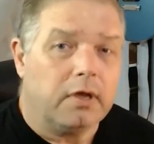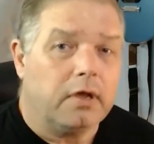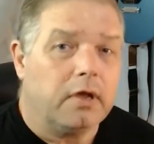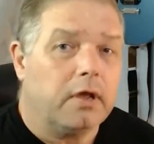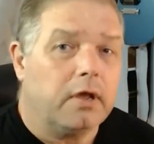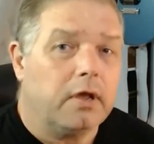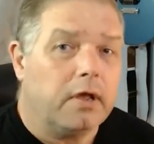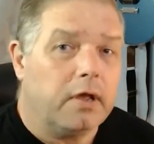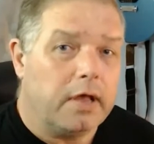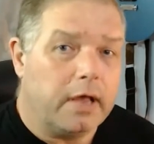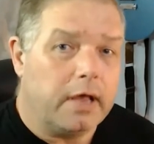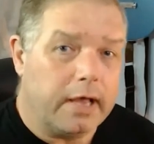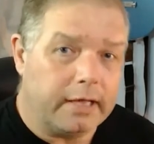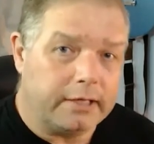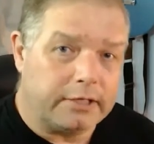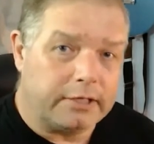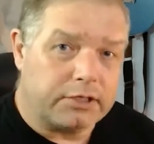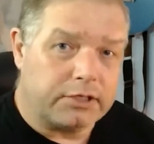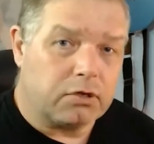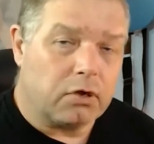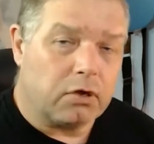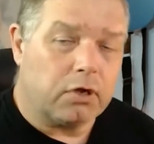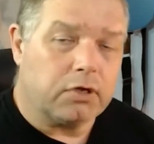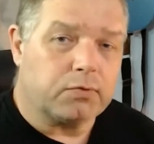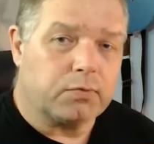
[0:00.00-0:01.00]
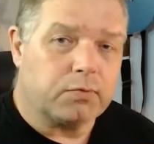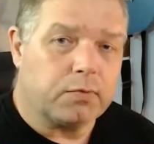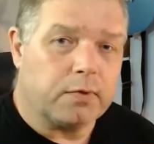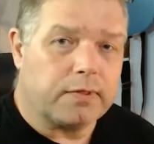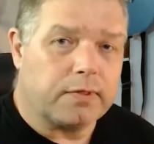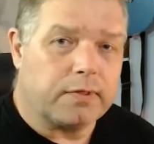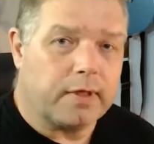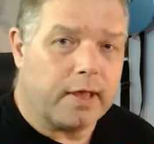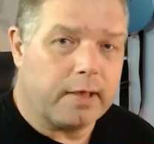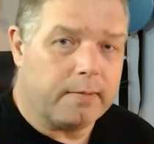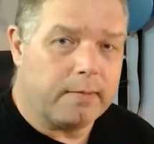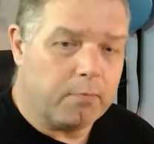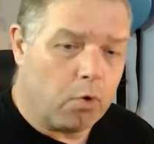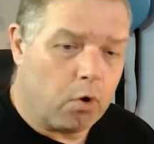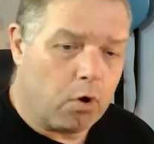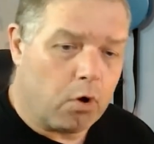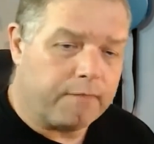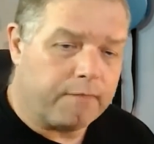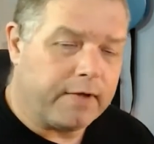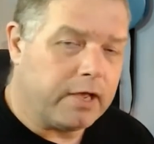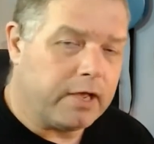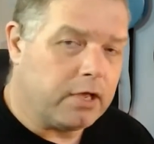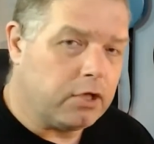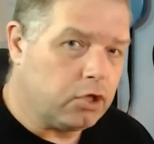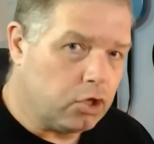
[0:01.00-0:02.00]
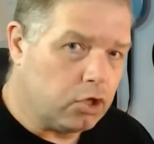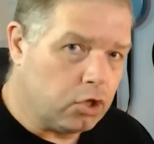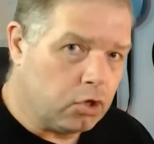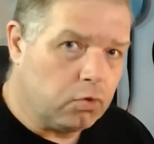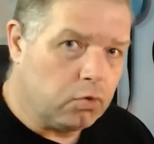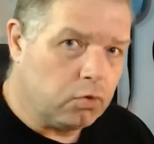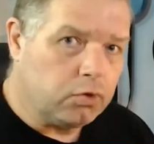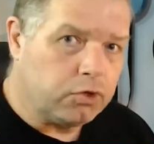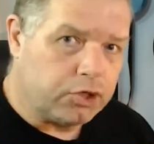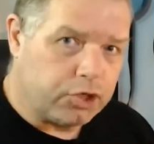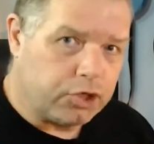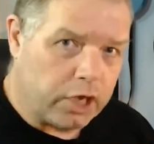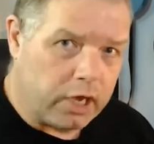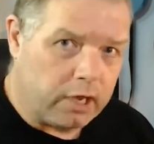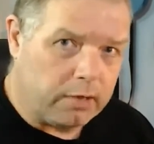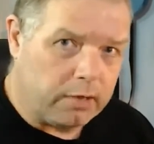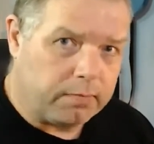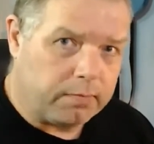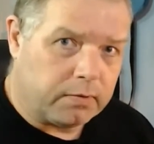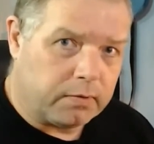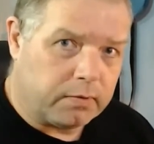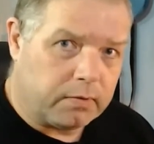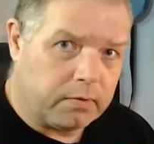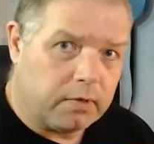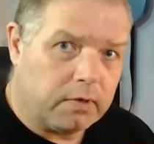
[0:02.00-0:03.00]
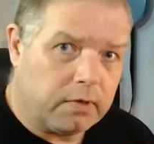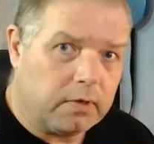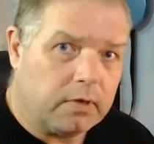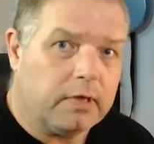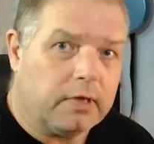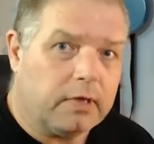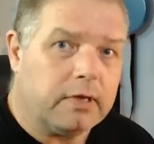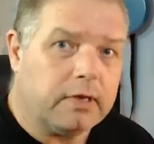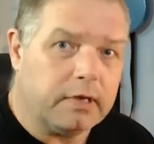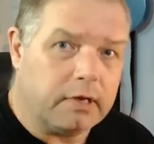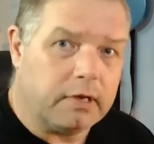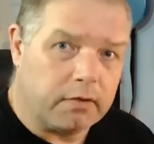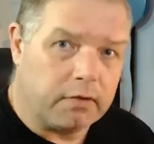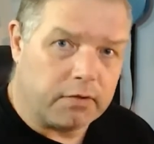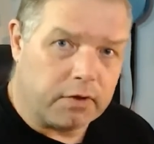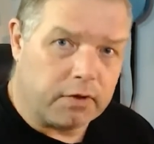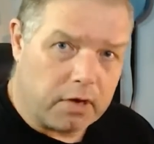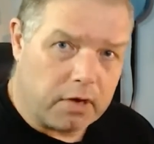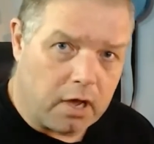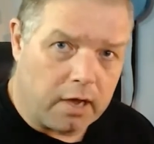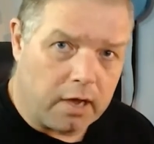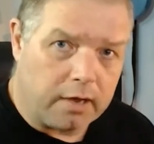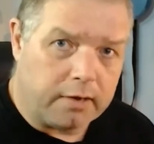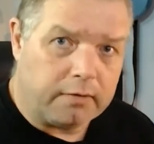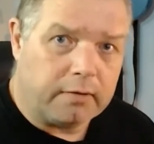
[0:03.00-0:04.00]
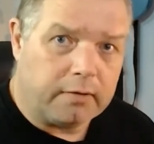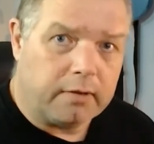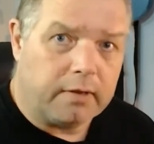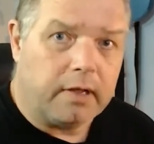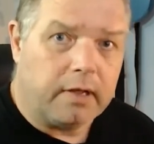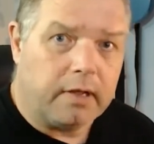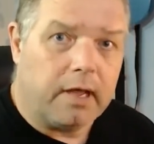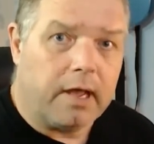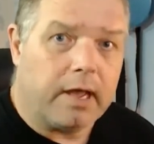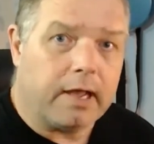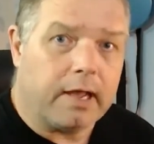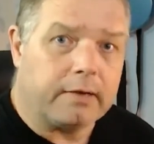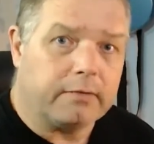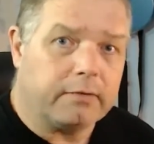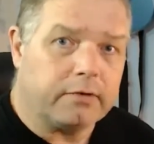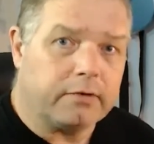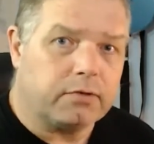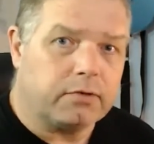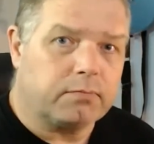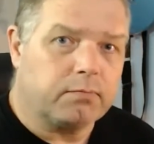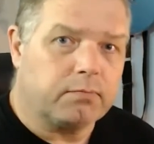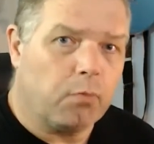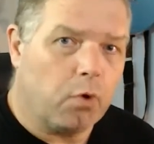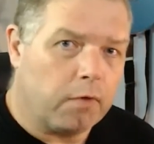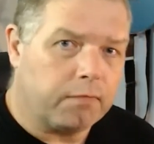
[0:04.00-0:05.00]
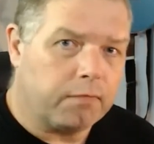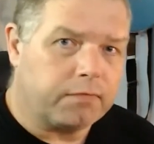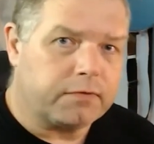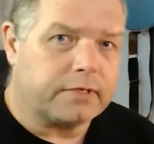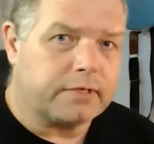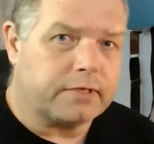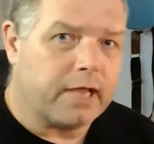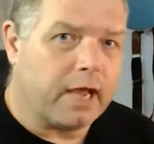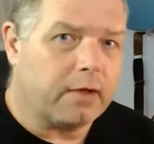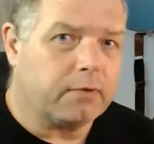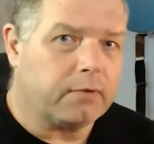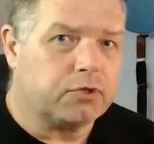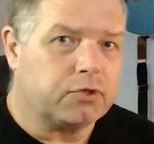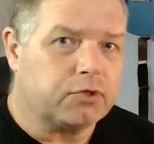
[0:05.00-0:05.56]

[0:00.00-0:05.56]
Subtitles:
It starts with more of a U shape near the nut and morphs down to